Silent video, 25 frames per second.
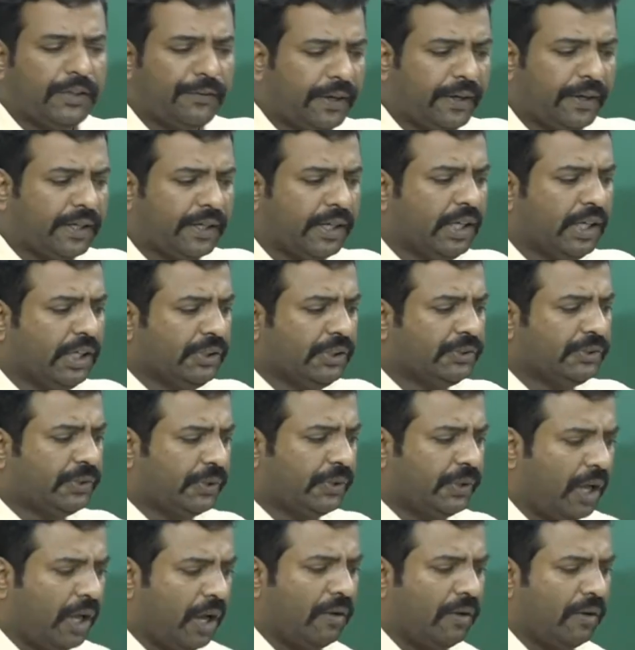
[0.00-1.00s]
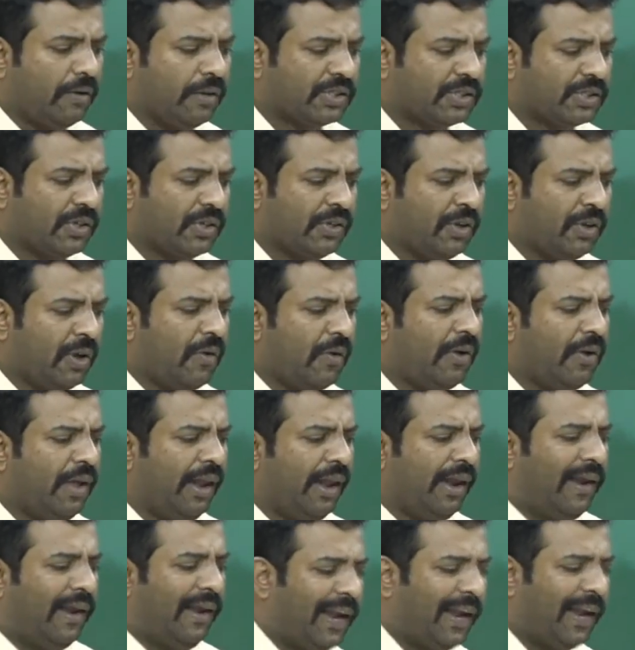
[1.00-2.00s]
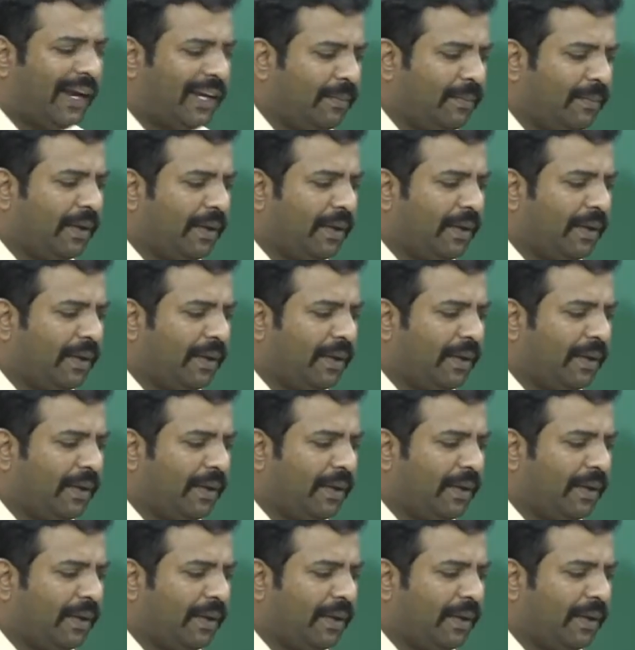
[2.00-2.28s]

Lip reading: Fine. So now let